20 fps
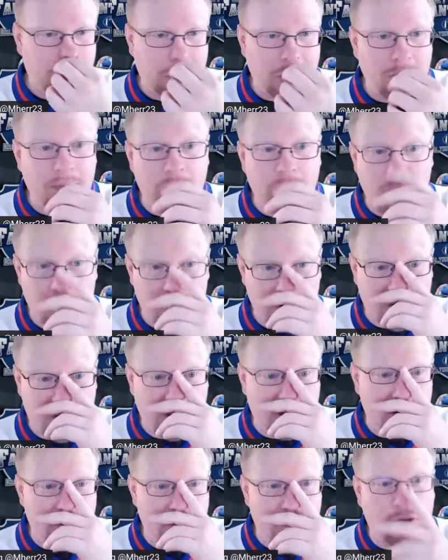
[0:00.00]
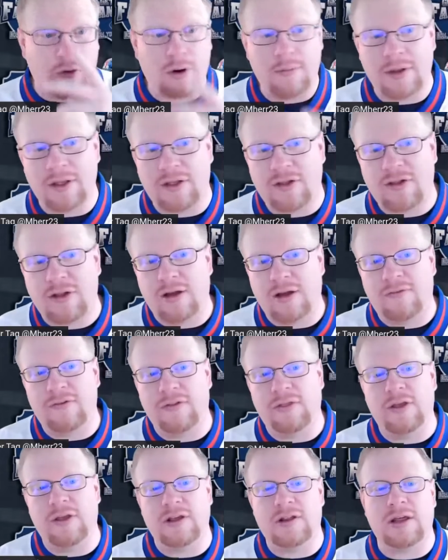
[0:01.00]
Most of their tournament stuff
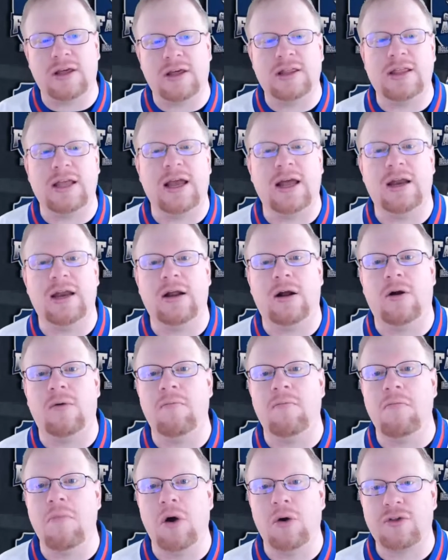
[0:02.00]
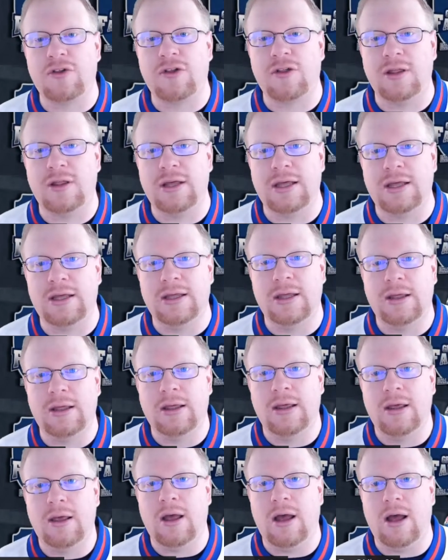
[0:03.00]
and things like that are mostly
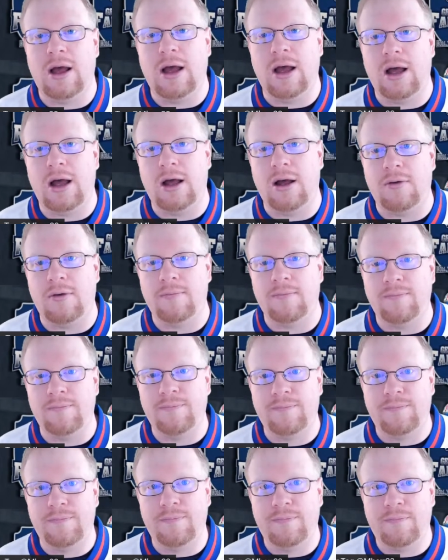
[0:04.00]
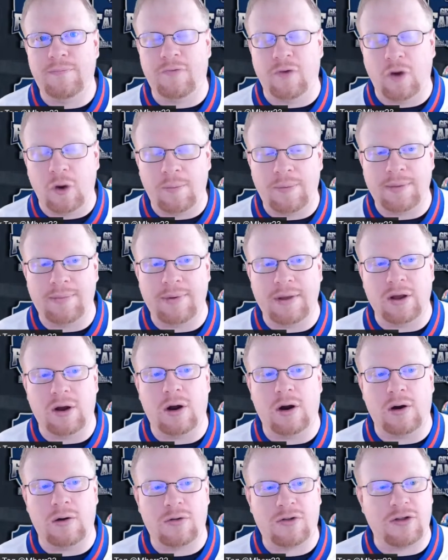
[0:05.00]
full
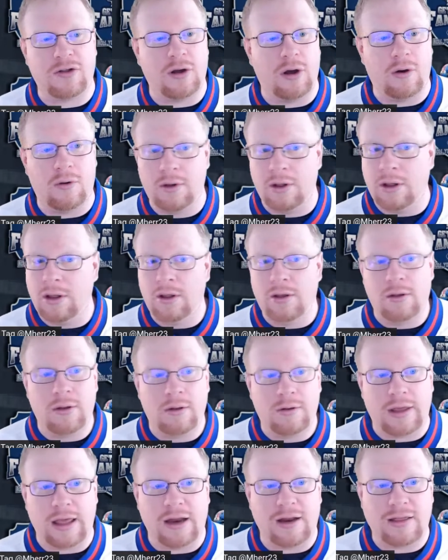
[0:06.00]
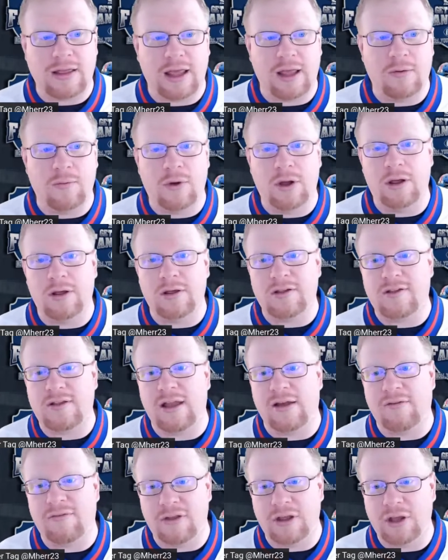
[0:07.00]
PPR. So Kenneth Gainwell is
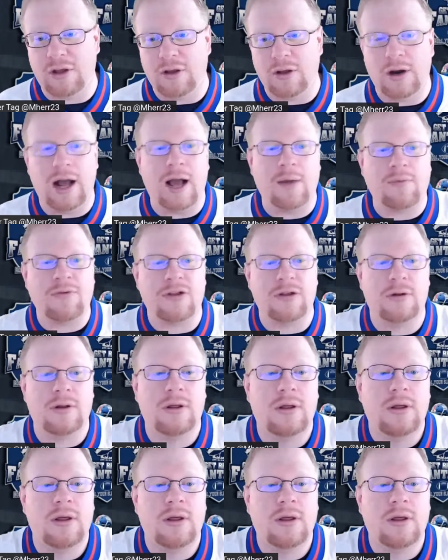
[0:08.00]
definitely a good option.